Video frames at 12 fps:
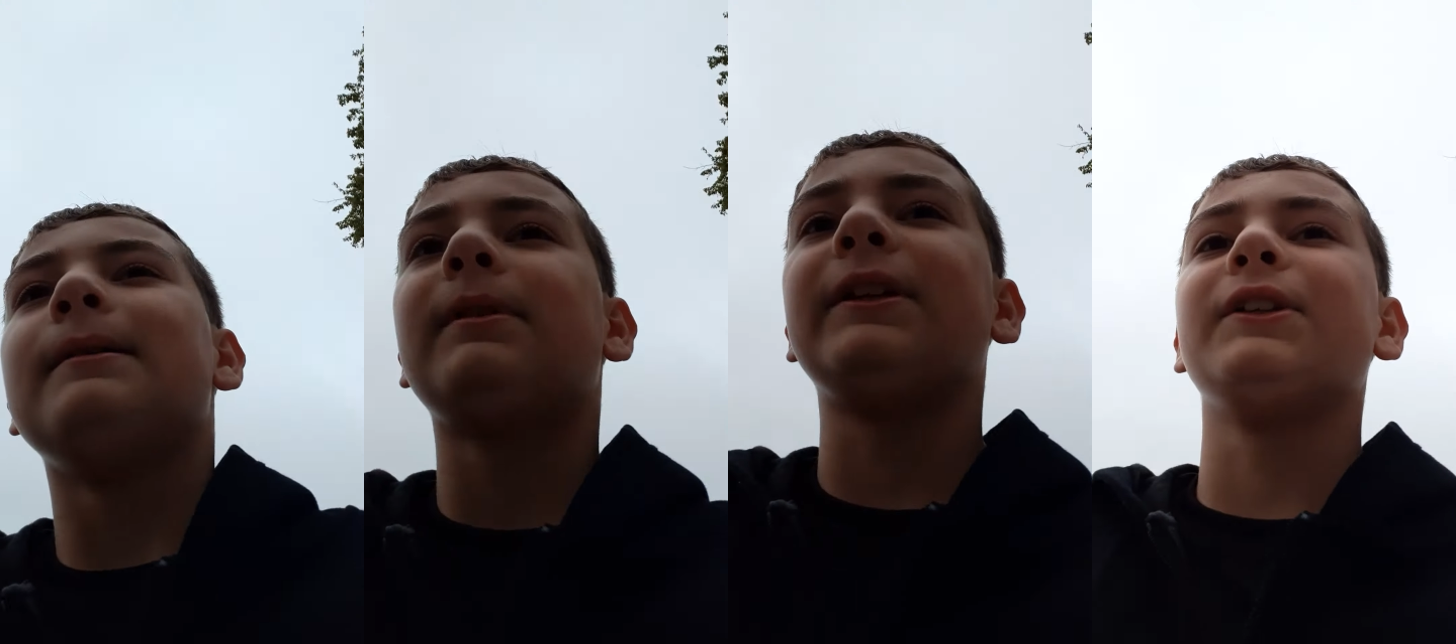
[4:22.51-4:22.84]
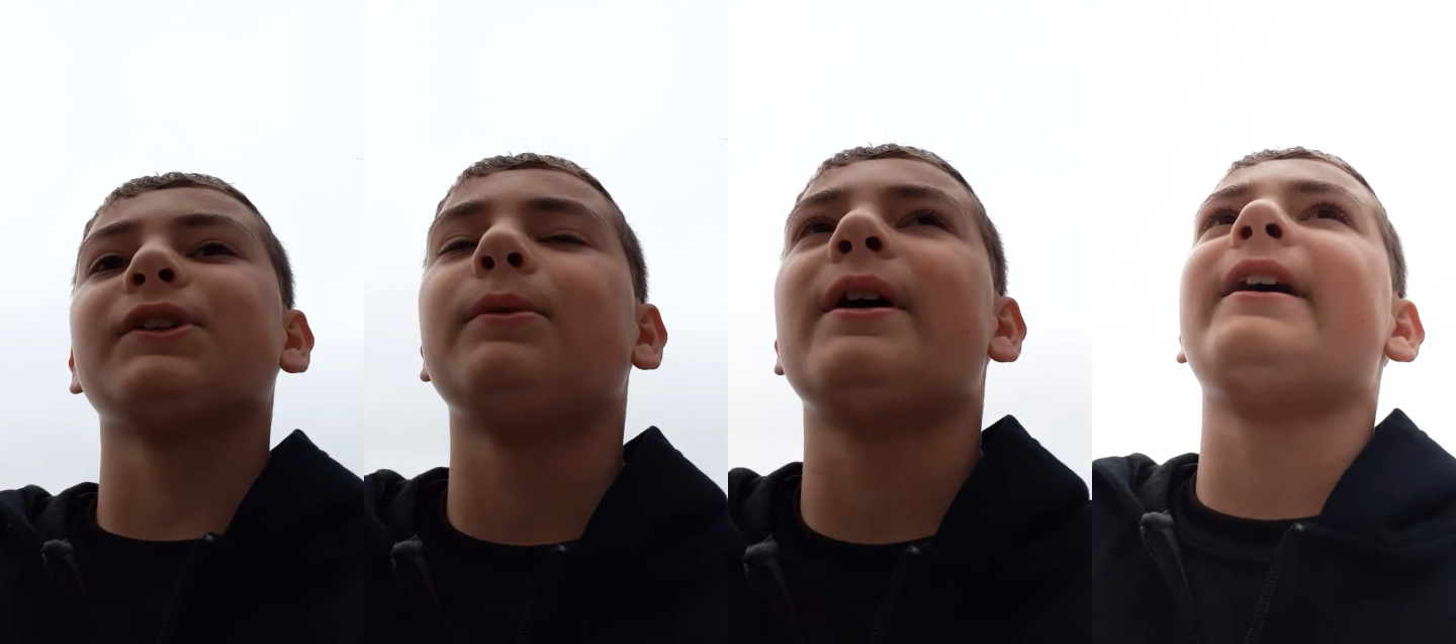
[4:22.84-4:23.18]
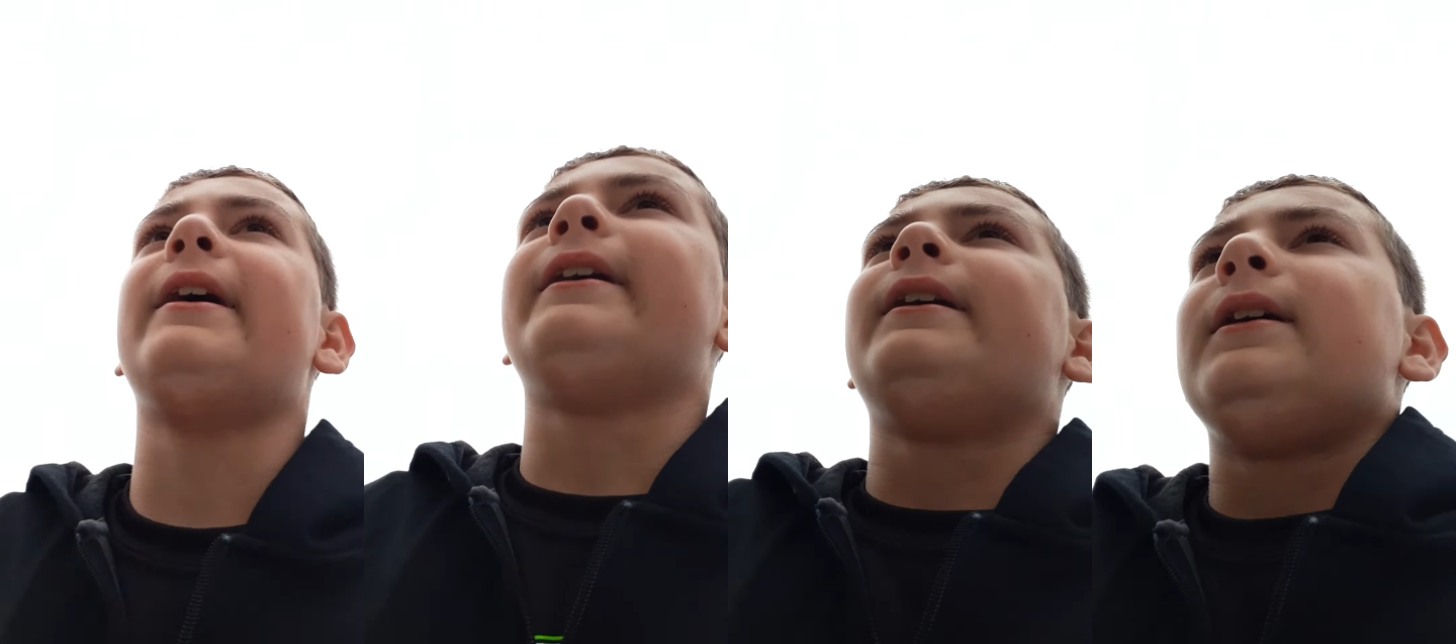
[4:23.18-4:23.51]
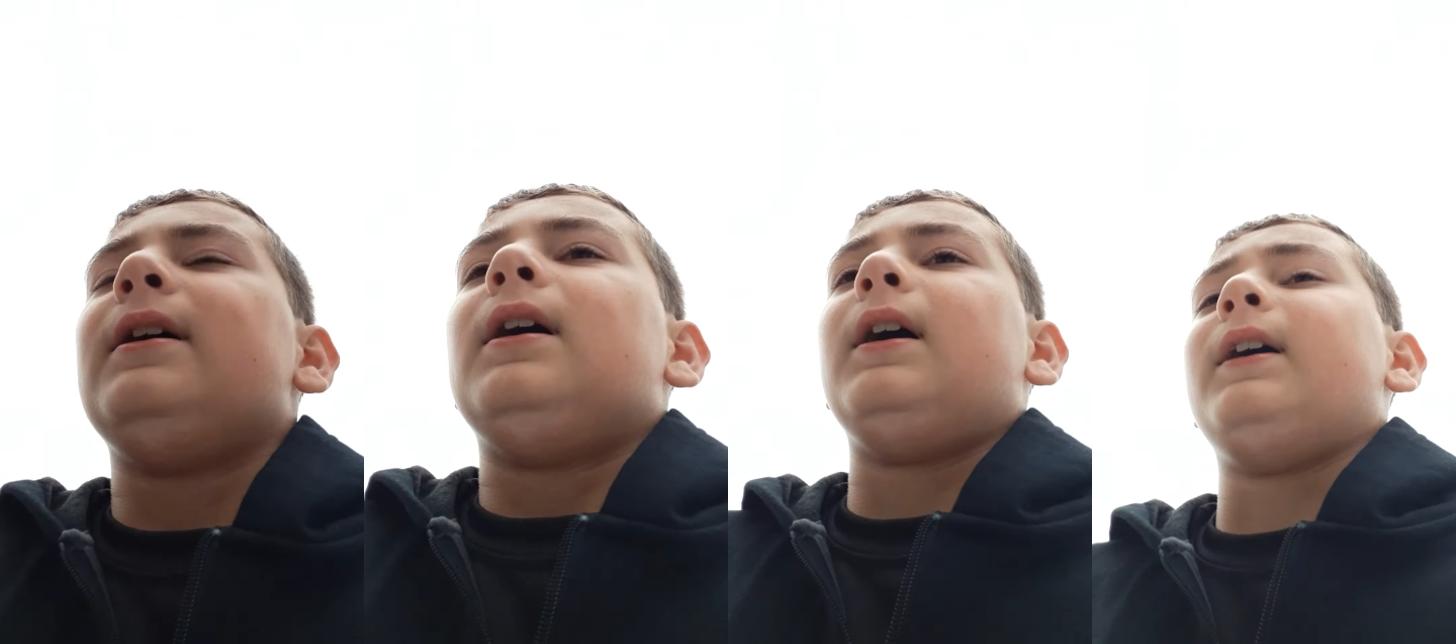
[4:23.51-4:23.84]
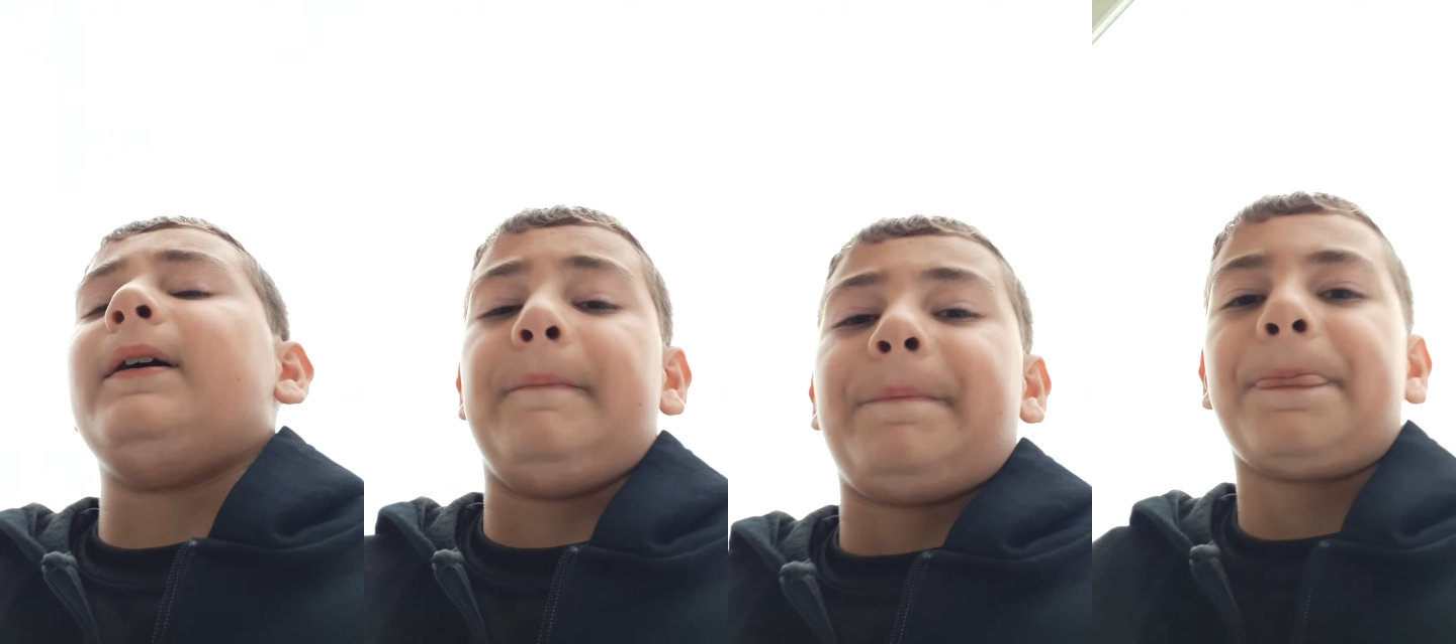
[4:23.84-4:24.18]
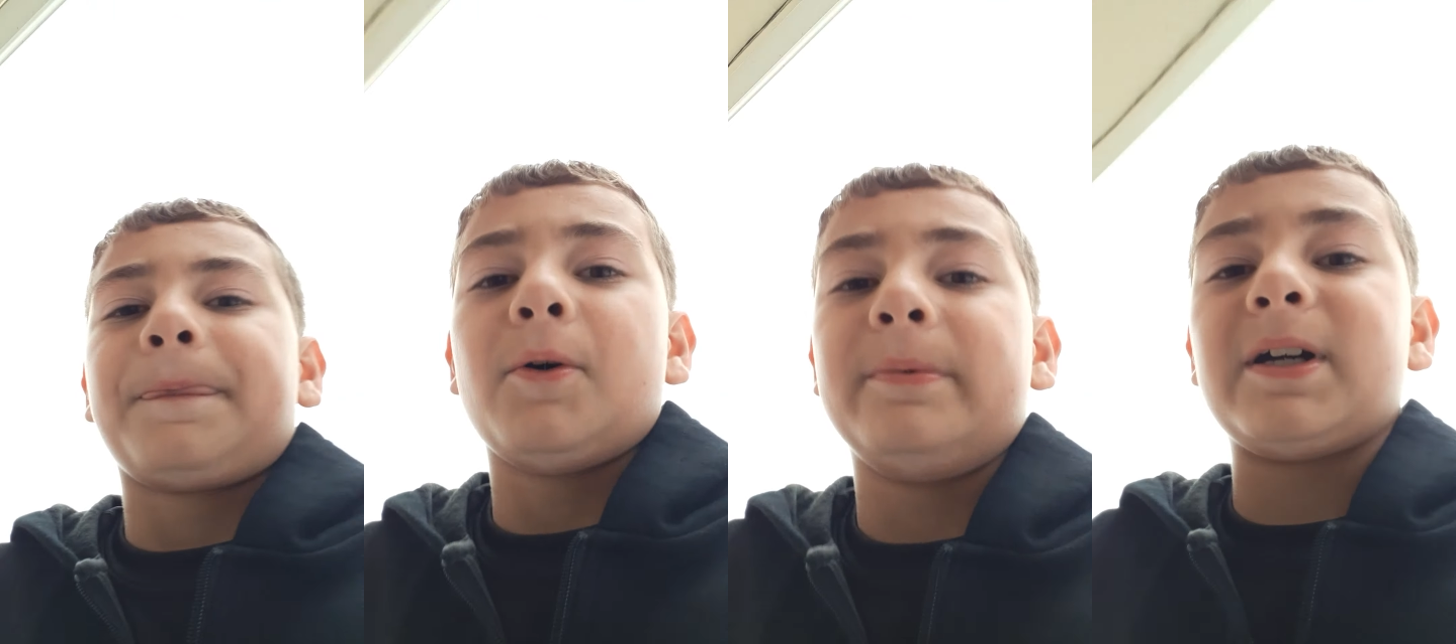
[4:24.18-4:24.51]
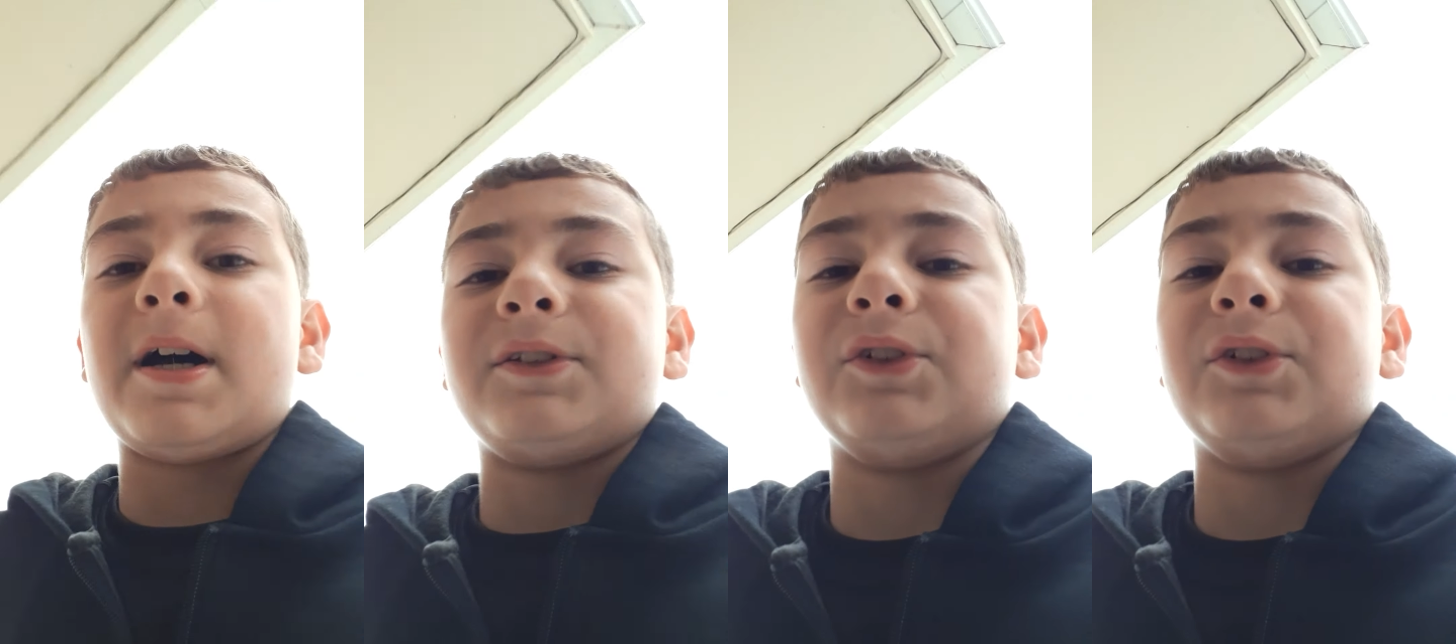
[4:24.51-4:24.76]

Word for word: But either way, um, hope you guys